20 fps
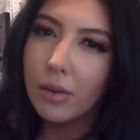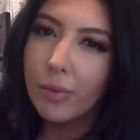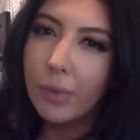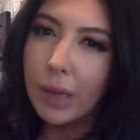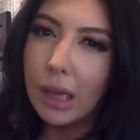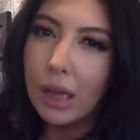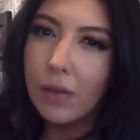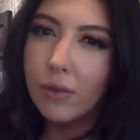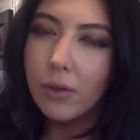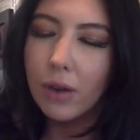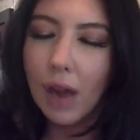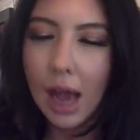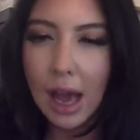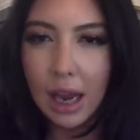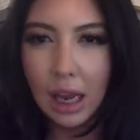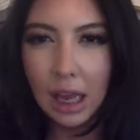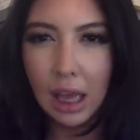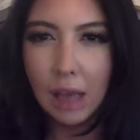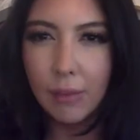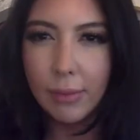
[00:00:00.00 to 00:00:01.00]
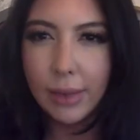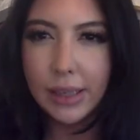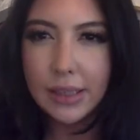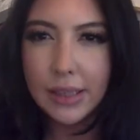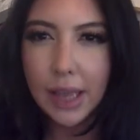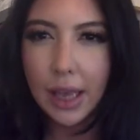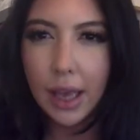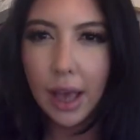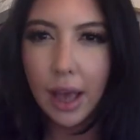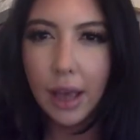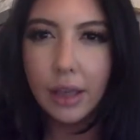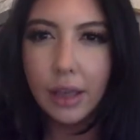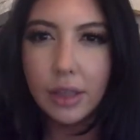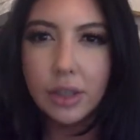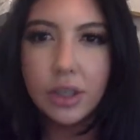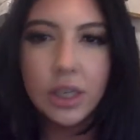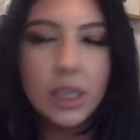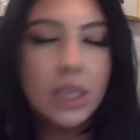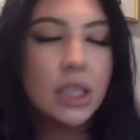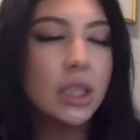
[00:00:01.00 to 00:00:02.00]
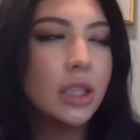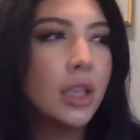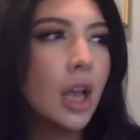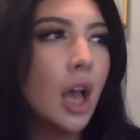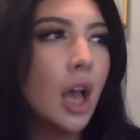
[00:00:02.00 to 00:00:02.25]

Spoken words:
B if we're adding in my psychiatrist.